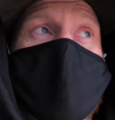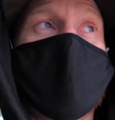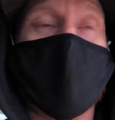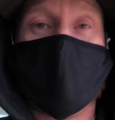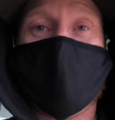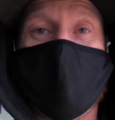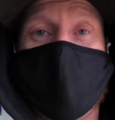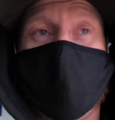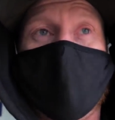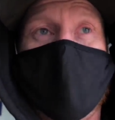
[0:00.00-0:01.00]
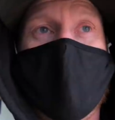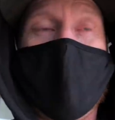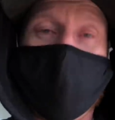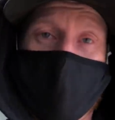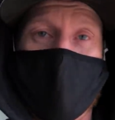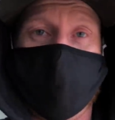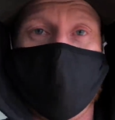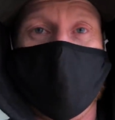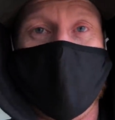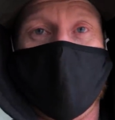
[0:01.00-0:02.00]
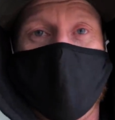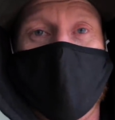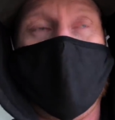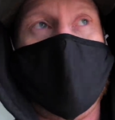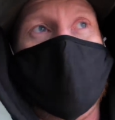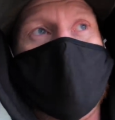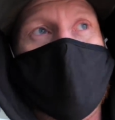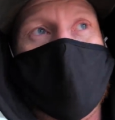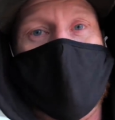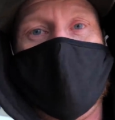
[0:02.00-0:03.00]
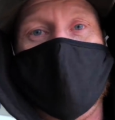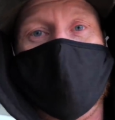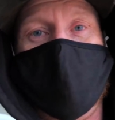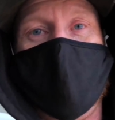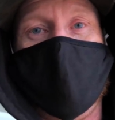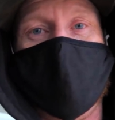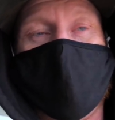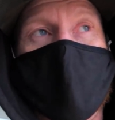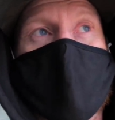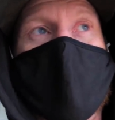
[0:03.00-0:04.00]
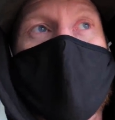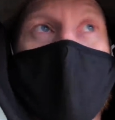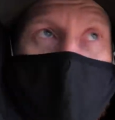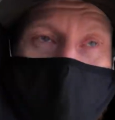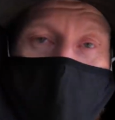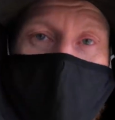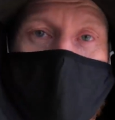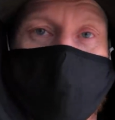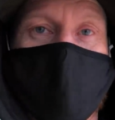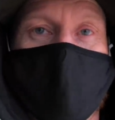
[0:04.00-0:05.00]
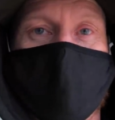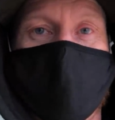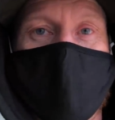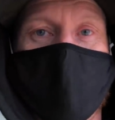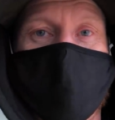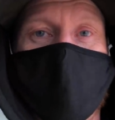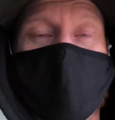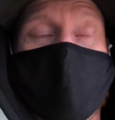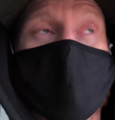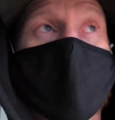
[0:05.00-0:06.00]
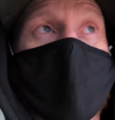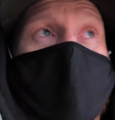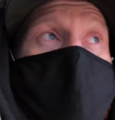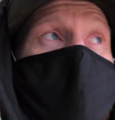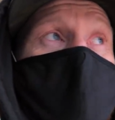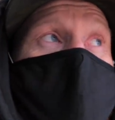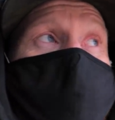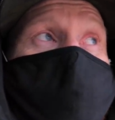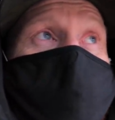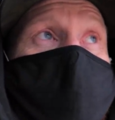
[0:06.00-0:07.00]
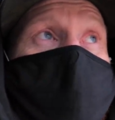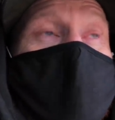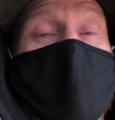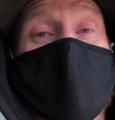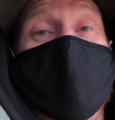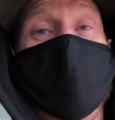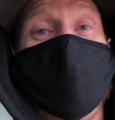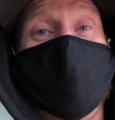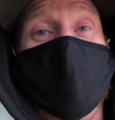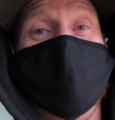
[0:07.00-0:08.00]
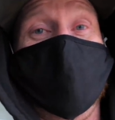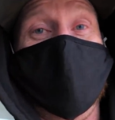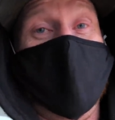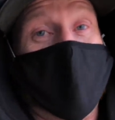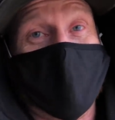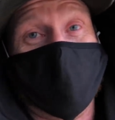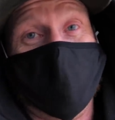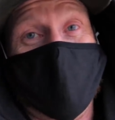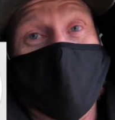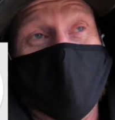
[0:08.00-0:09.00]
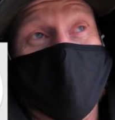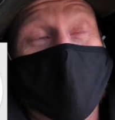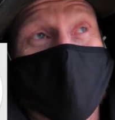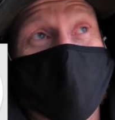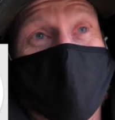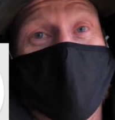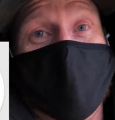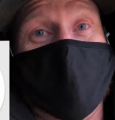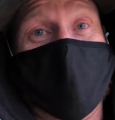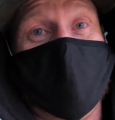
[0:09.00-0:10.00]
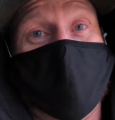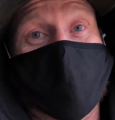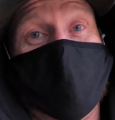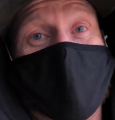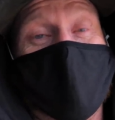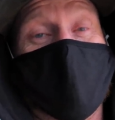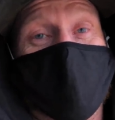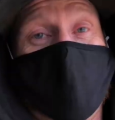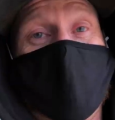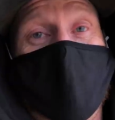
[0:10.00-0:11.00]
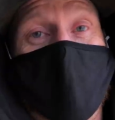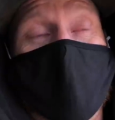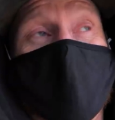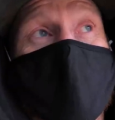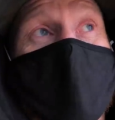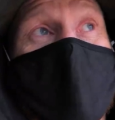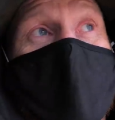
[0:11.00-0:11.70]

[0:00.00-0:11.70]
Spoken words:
In the meantime, I'm gonna keep doing my thing. I'm gonna keep making these videos. I'm gonna keep talking trash because, for one, I kind of enjoy it. And Matty's a pretty easy target because his suicides are pretty garbage.